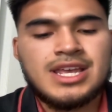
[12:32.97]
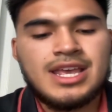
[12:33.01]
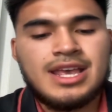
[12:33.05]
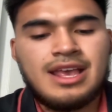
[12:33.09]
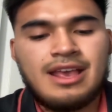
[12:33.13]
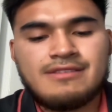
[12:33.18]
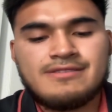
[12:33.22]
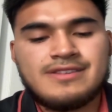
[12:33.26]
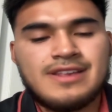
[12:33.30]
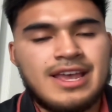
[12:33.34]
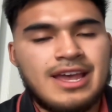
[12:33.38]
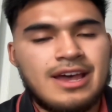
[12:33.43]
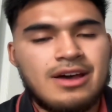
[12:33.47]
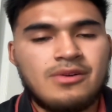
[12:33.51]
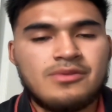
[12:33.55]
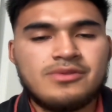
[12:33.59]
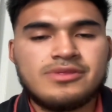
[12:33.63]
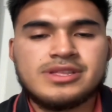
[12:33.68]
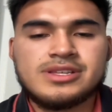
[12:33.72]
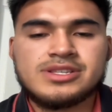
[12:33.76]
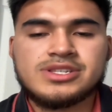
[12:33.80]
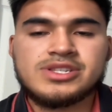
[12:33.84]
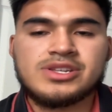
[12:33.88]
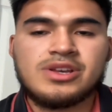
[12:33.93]
his
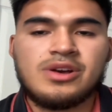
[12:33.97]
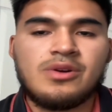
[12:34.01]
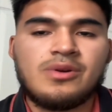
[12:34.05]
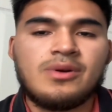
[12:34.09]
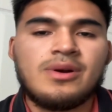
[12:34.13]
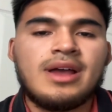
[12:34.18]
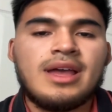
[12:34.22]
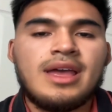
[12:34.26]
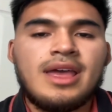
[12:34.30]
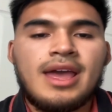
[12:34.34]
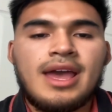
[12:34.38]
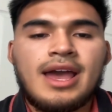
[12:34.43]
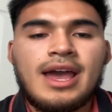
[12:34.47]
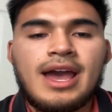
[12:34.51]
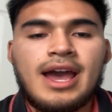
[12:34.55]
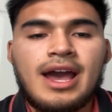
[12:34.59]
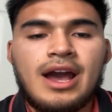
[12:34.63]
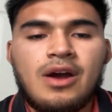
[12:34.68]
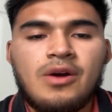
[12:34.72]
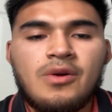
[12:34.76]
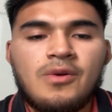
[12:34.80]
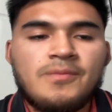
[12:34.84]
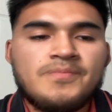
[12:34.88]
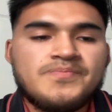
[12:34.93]
health, so
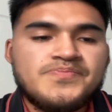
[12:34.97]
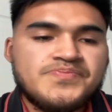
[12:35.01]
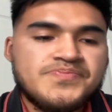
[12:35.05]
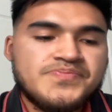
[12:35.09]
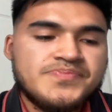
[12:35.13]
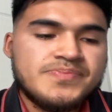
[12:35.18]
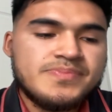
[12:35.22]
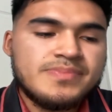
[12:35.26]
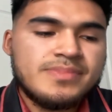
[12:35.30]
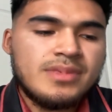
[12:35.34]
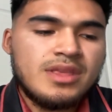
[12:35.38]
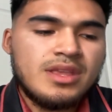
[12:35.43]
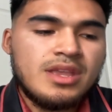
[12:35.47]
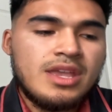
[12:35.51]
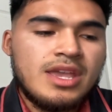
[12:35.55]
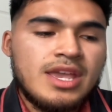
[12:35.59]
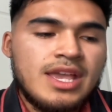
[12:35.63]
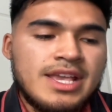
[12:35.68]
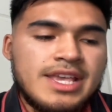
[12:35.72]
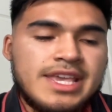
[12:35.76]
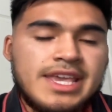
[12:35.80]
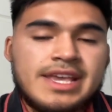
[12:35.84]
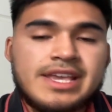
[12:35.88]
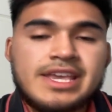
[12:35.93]
how
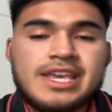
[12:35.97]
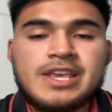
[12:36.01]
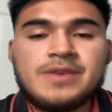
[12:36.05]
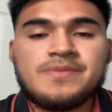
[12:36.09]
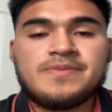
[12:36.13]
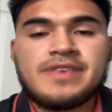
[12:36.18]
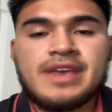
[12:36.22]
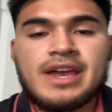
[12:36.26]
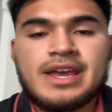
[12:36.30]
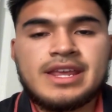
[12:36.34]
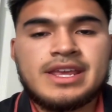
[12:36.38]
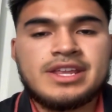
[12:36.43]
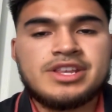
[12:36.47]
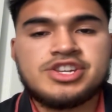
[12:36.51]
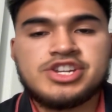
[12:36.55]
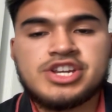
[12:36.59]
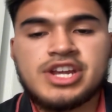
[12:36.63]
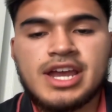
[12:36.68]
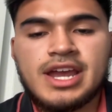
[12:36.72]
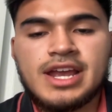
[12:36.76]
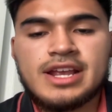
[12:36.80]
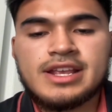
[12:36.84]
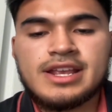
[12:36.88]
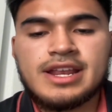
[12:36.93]
he keeps that in
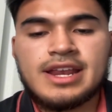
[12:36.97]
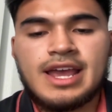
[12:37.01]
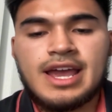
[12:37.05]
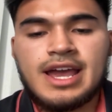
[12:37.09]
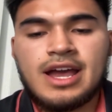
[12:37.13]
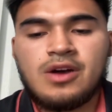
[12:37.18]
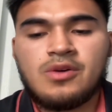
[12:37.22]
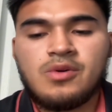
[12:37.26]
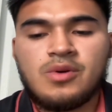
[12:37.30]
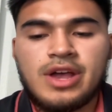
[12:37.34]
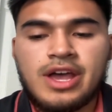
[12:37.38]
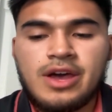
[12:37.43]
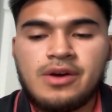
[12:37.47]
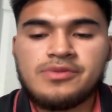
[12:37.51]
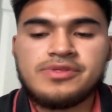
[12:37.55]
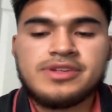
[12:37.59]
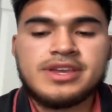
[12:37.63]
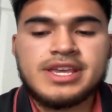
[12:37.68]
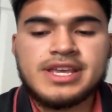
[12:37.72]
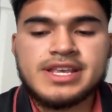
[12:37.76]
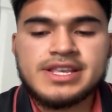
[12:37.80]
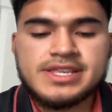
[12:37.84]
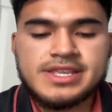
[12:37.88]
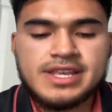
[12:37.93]
check and how healthy
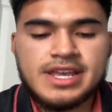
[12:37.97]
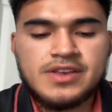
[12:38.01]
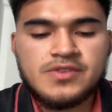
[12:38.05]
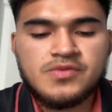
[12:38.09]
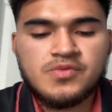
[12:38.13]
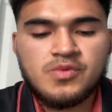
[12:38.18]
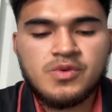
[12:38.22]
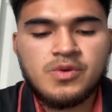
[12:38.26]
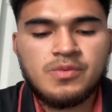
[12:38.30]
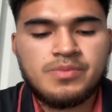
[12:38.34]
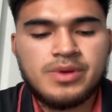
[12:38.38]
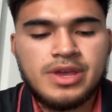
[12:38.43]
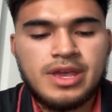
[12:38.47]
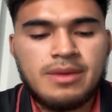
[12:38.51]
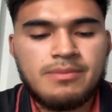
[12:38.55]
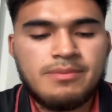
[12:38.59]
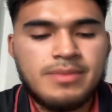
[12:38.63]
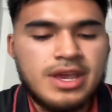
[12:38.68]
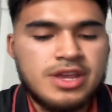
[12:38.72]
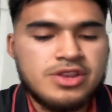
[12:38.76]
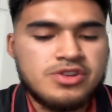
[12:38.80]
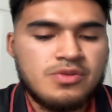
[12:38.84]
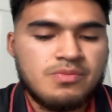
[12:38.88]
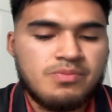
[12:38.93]
he stays will be a
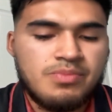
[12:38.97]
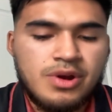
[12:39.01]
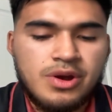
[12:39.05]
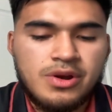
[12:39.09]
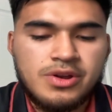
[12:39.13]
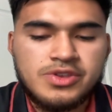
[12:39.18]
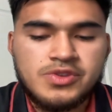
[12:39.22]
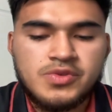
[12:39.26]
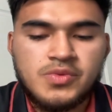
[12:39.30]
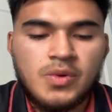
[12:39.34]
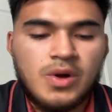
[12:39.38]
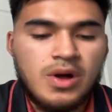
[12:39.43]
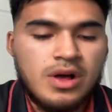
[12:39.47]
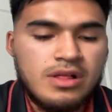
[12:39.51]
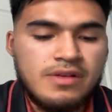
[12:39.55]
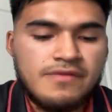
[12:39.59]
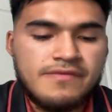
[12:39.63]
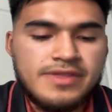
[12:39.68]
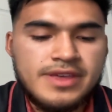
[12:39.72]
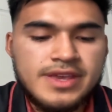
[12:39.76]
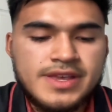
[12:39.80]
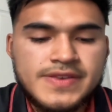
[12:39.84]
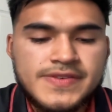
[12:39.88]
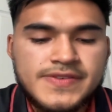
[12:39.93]
major part to all
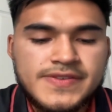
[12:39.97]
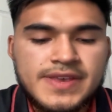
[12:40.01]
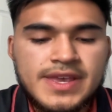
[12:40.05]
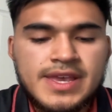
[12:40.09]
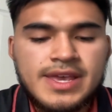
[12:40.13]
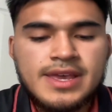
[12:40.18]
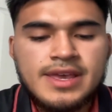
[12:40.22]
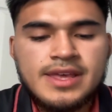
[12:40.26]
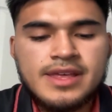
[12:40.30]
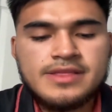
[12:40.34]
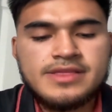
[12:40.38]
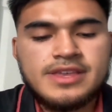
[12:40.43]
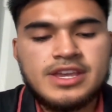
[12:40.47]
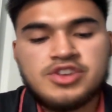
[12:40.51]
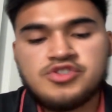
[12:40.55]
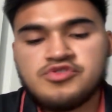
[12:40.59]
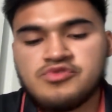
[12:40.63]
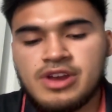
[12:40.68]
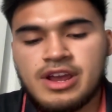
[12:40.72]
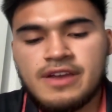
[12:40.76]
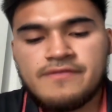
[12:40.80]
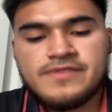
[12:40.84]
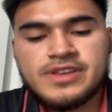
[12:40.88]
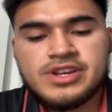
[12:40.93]
of this. They
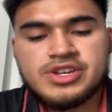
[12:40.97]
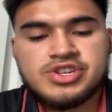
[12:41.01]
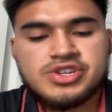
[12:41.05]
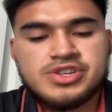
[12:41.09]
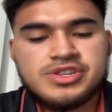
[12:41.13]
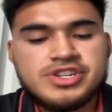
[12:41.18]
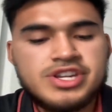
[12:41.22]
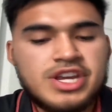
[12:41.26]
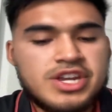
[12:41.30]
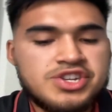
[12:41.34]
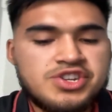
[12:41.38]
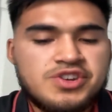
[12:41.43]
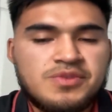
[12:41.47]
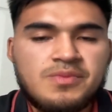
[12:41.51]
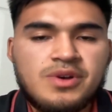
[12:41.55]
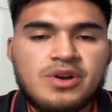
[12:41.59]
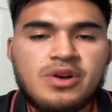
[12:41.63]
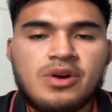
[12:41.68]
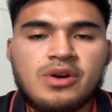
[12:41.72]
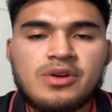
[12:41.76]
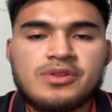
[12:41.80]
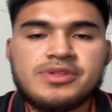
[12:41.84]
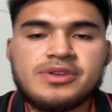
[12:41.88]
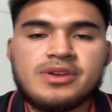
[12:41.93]
drafted J.J.
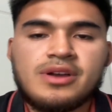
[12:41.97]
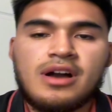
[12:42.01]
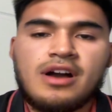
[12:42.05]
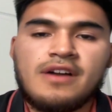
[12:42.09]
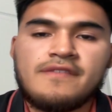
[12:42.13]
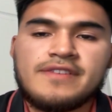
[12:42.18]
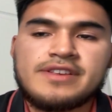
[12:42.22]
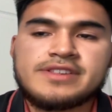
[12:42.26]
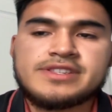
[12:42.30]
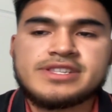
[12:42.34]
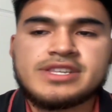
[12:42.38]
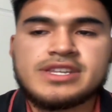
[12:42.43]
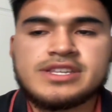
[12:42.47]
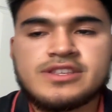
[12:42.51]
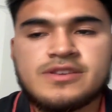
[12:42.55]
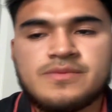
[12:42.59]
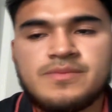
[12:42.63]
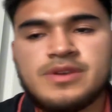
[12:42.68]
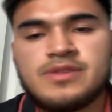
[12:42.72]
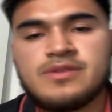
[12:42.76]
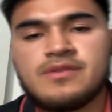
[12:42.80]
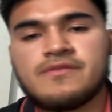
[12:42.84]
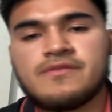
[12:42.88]
McCarthy, obviously, to be their